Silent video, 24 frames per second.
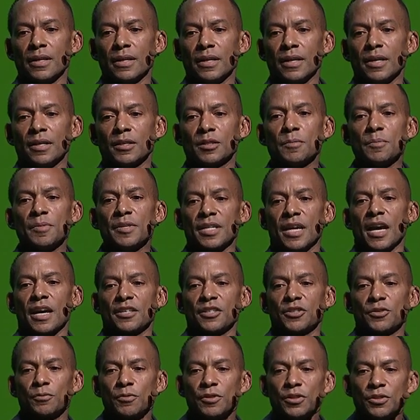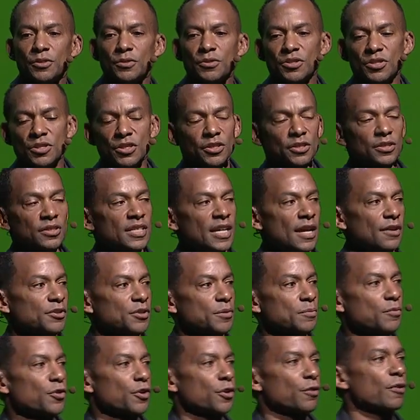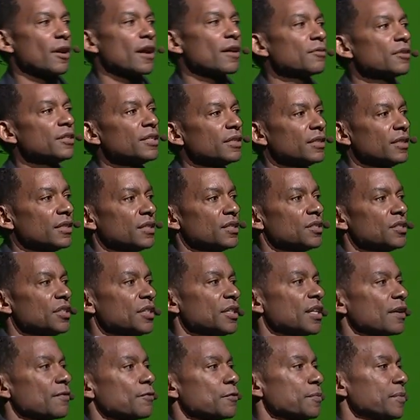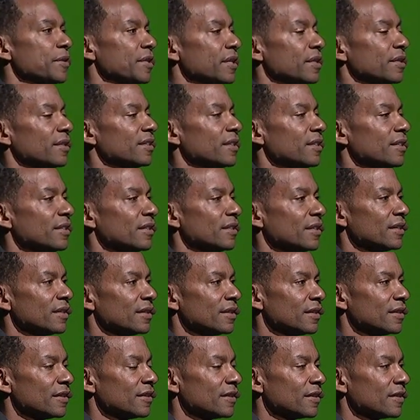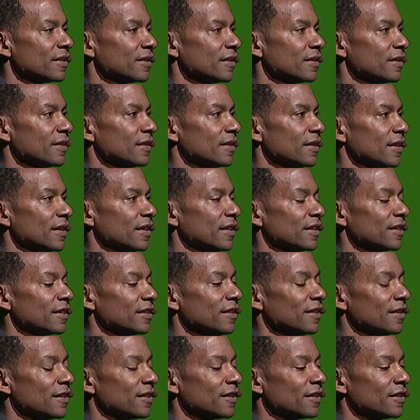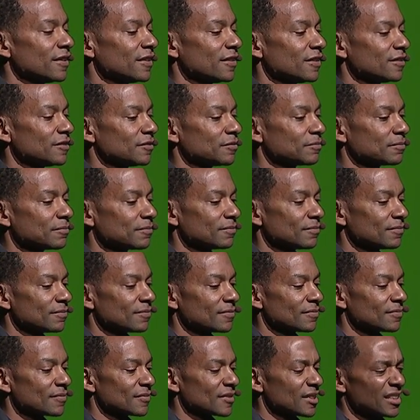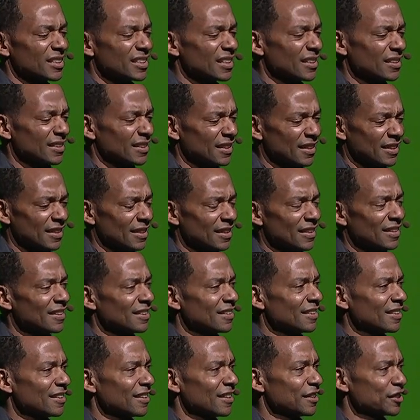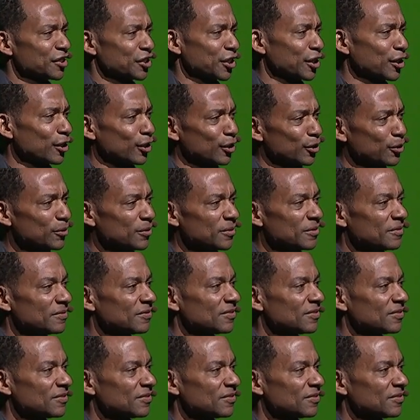And to be honest with you, she sounded more grounded than she'd ever been. And uh, I said, Hello?